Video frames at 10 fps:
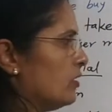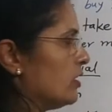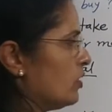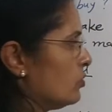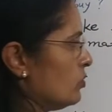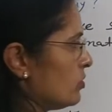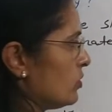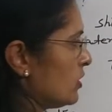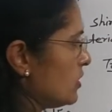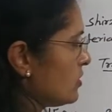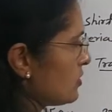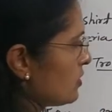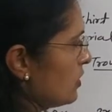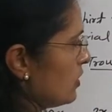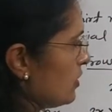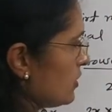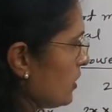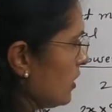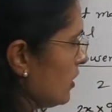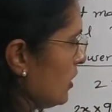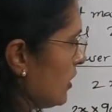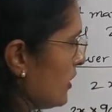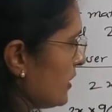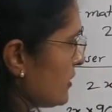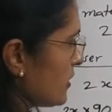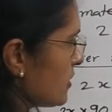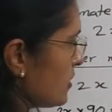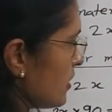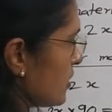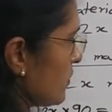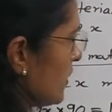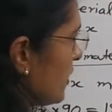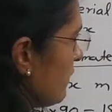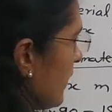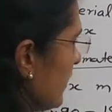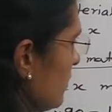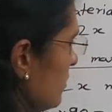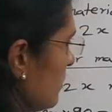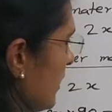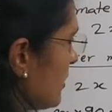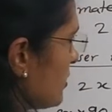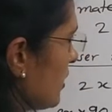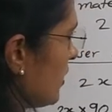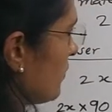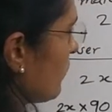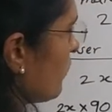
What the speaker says: Now this 366 will divide that side.